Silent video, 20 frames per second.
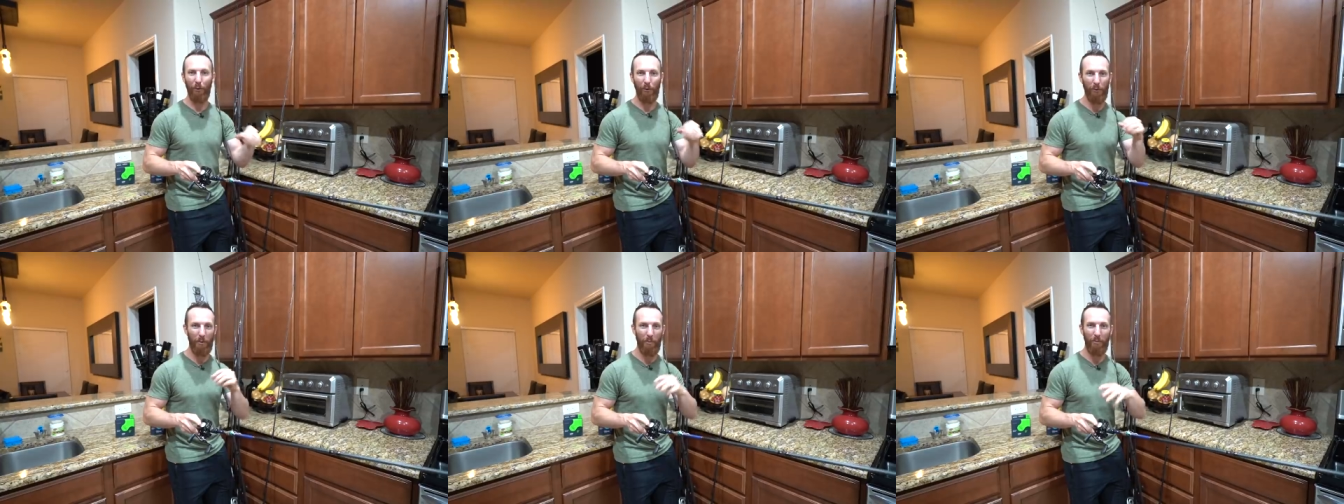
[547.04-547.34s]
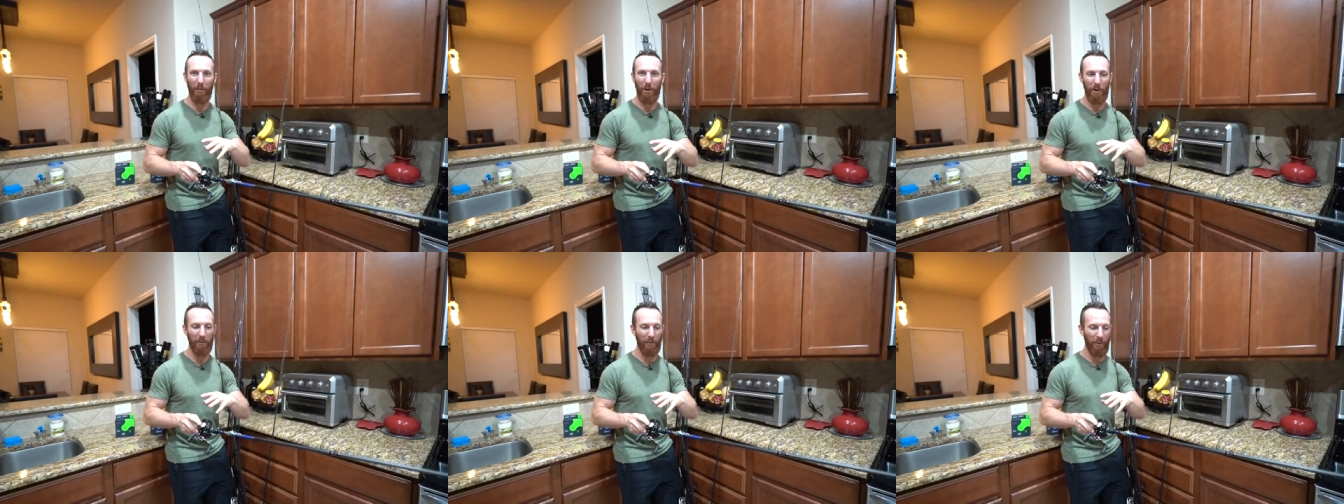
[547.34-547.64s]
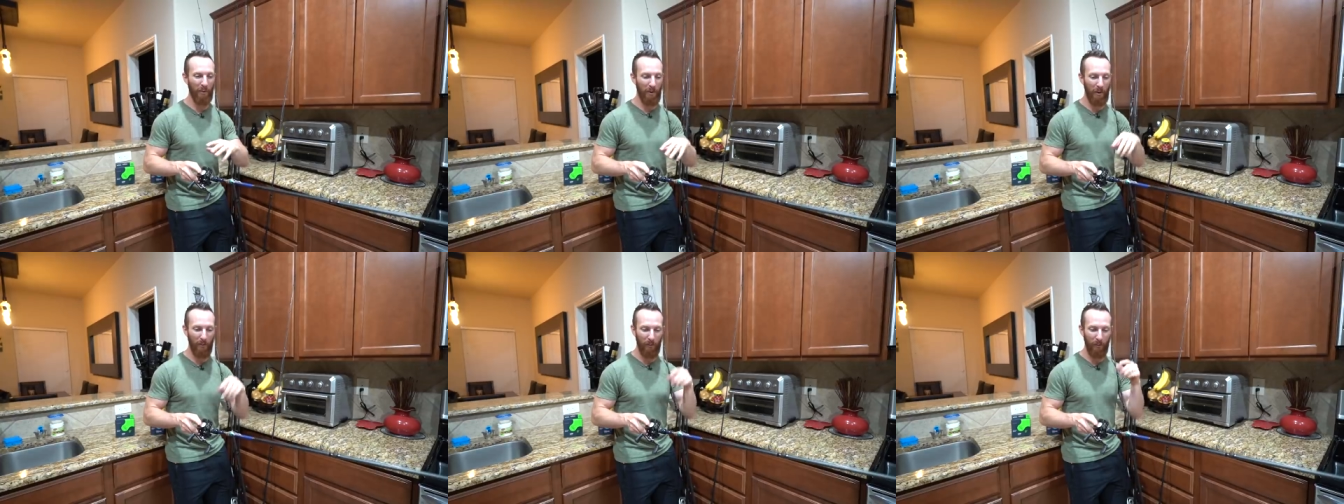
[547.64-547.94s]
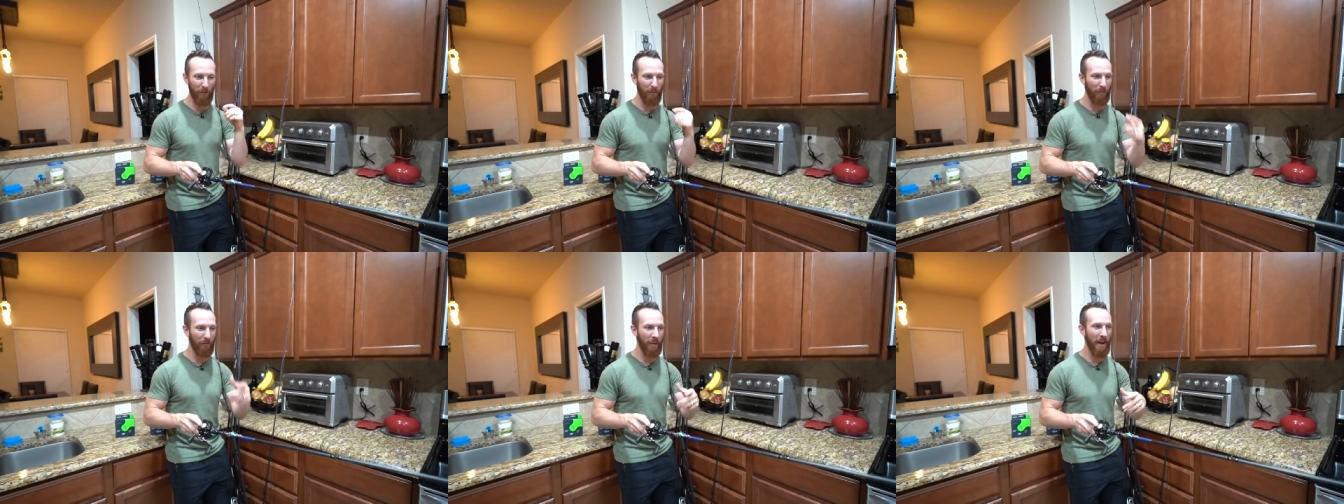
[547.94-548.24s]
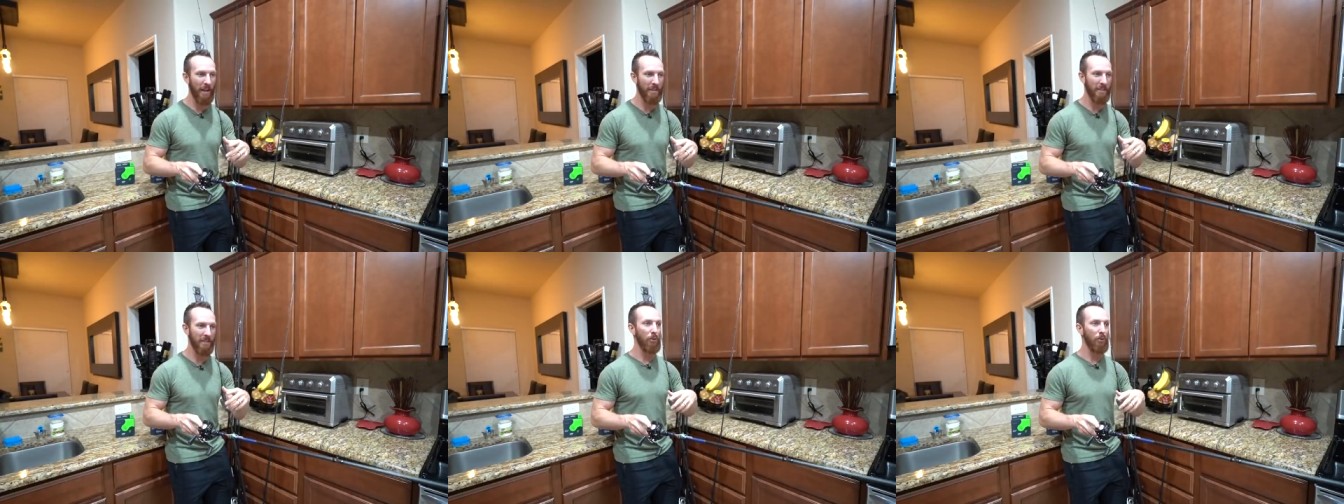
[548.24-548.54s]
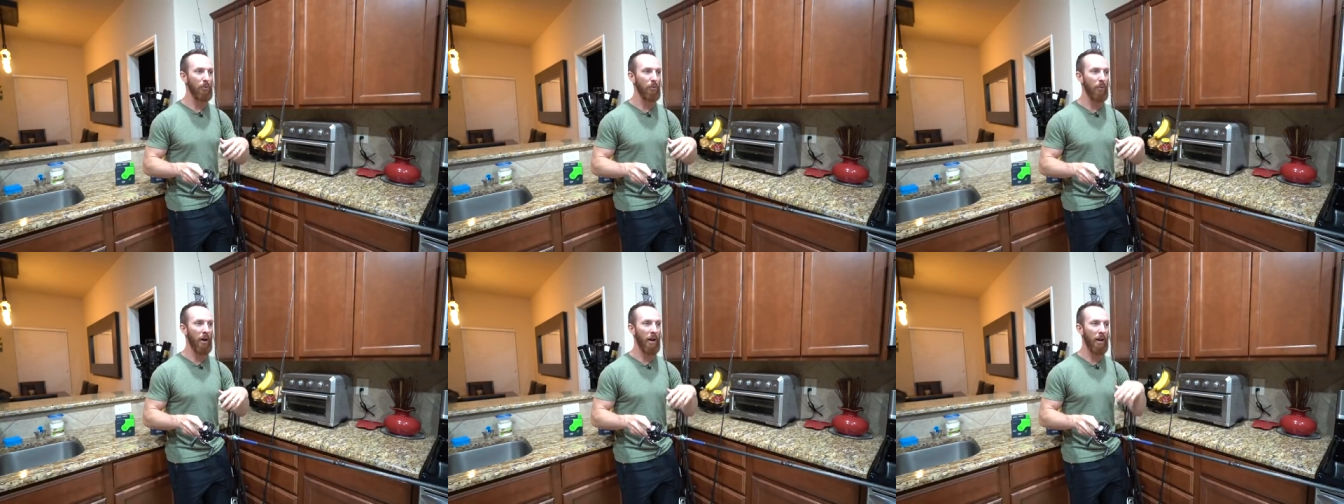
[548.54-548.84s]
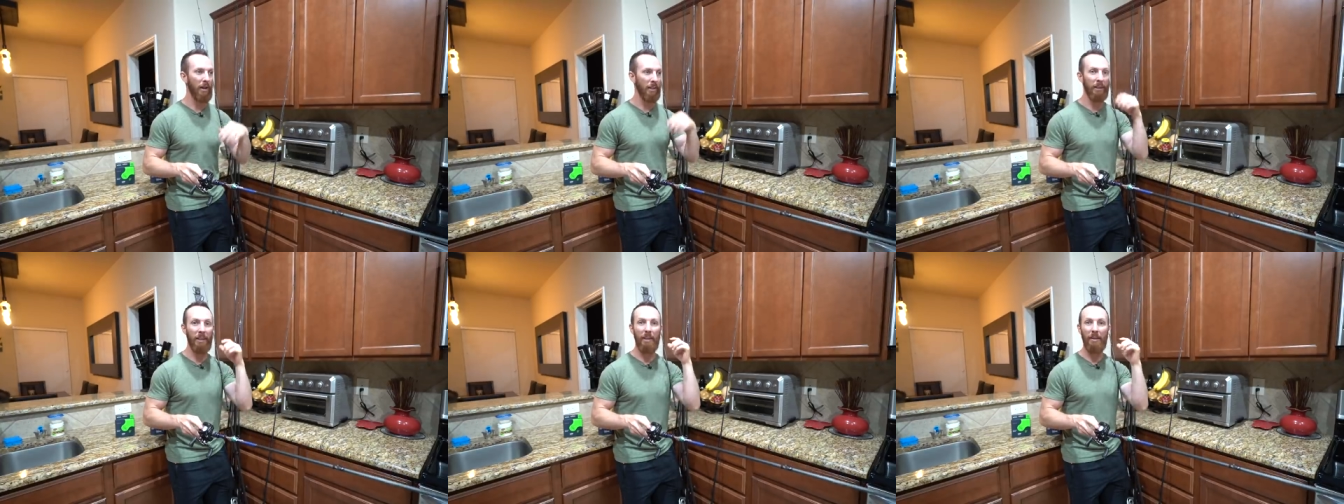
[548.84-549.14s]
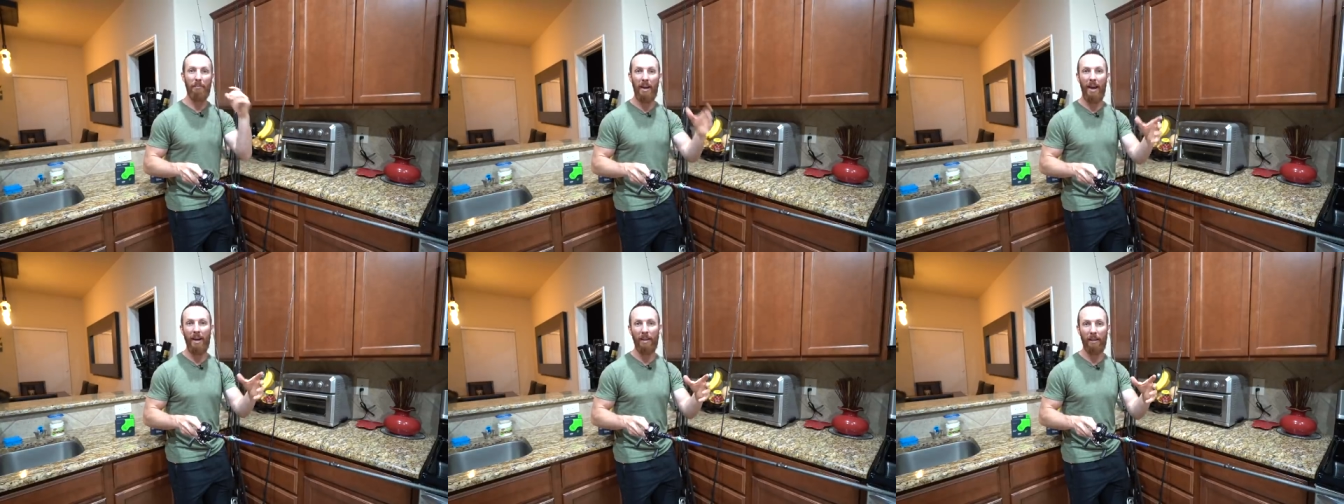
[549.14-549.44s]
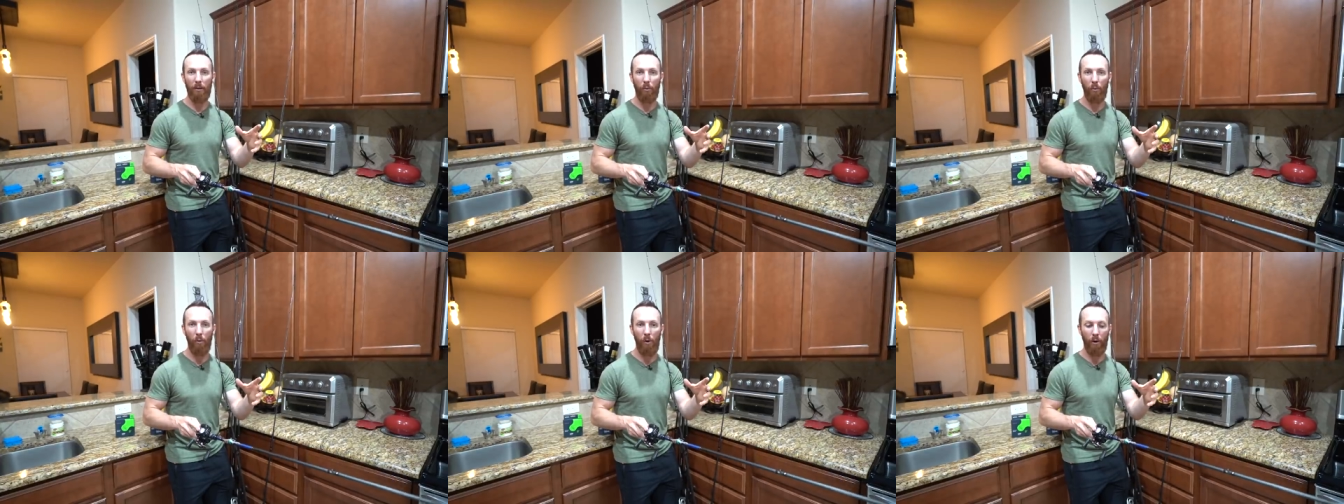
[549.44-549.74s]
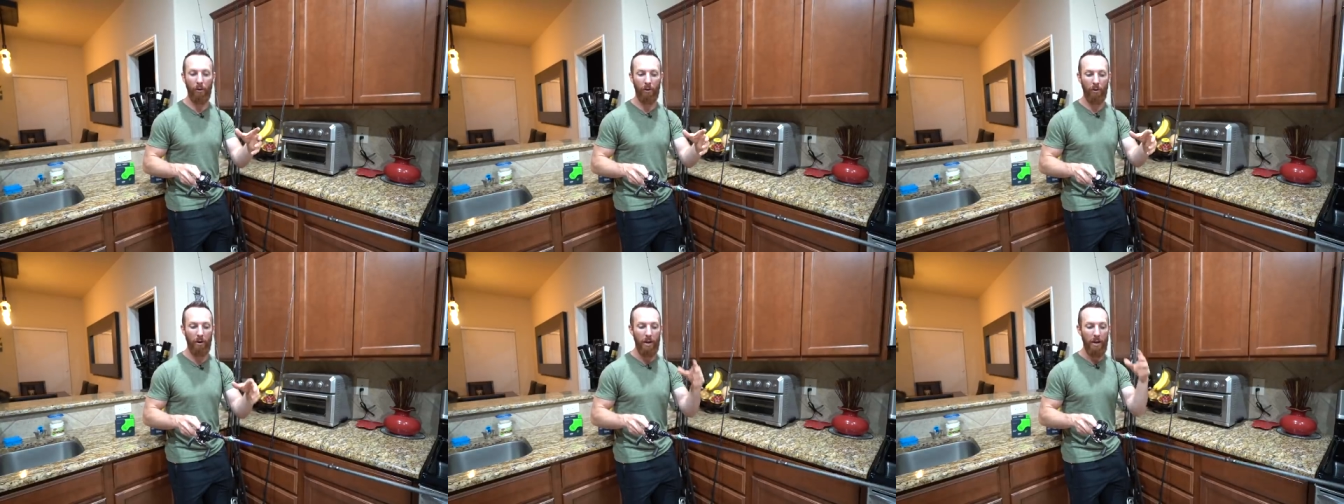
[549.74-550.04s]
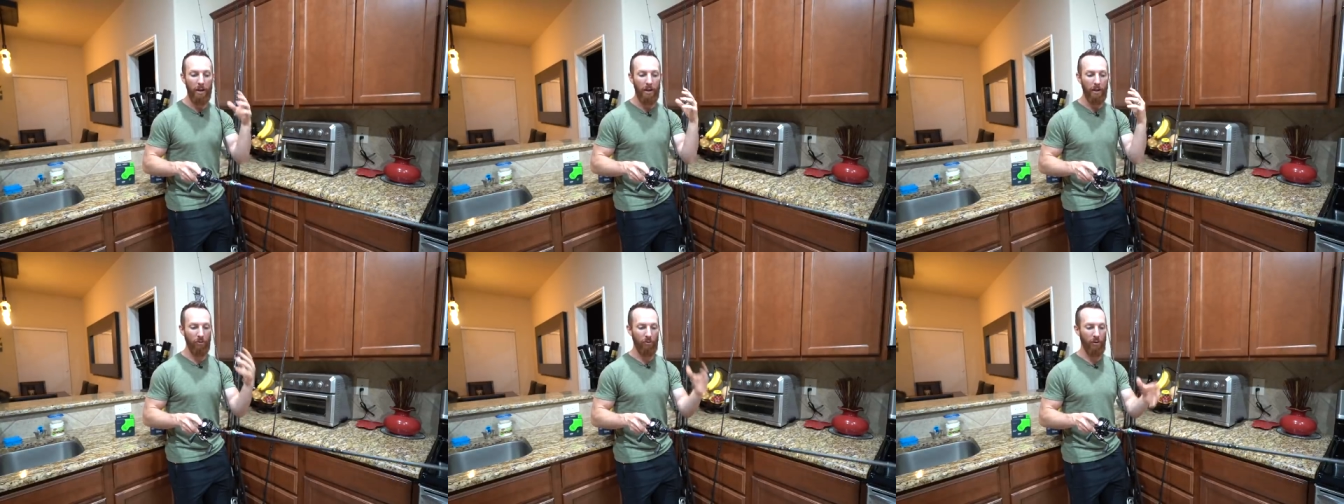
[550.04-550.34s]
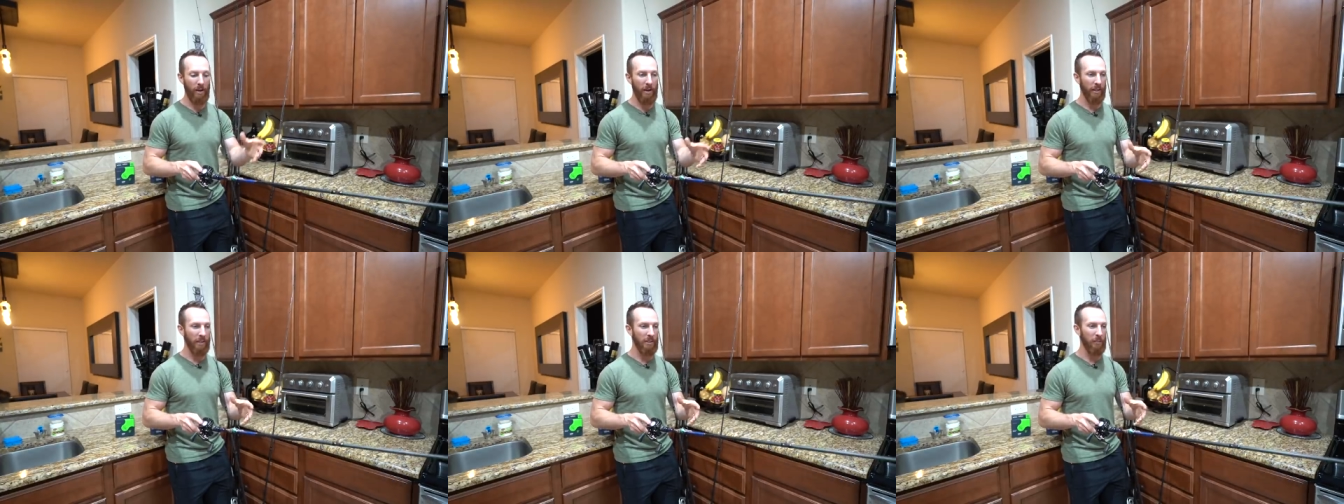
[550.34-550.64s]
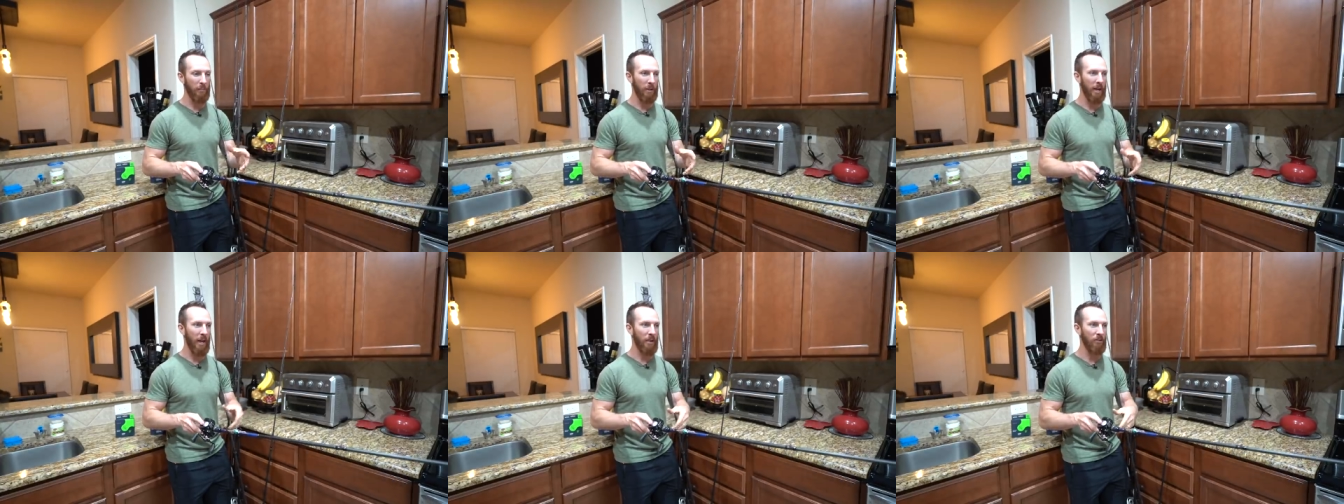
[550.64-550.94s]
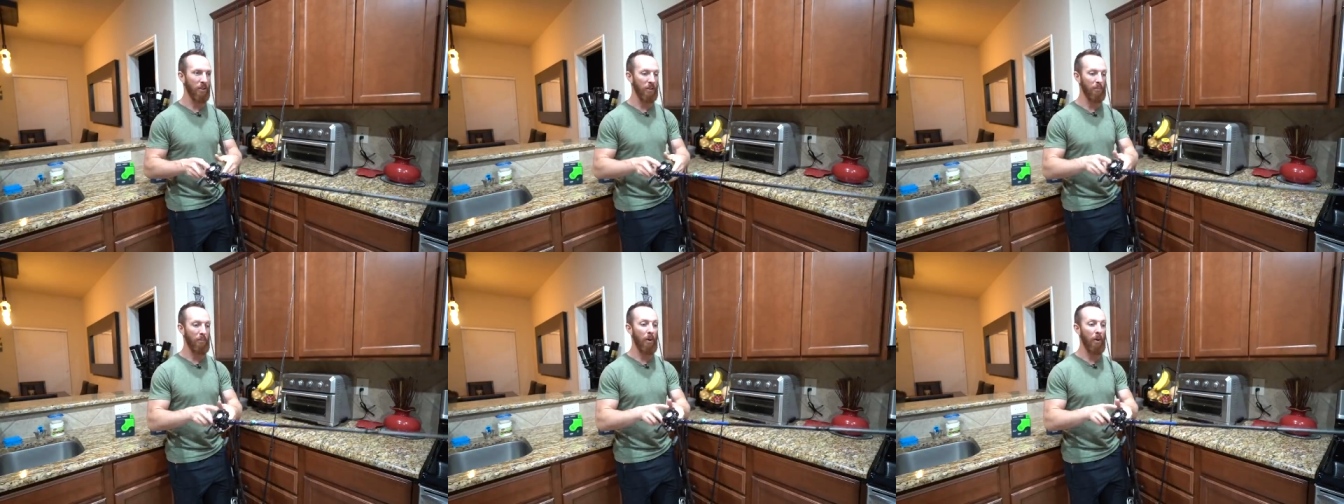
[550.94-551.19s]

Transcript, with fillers: or the braid we want real fast to uh, get back in the water and try and get some catches.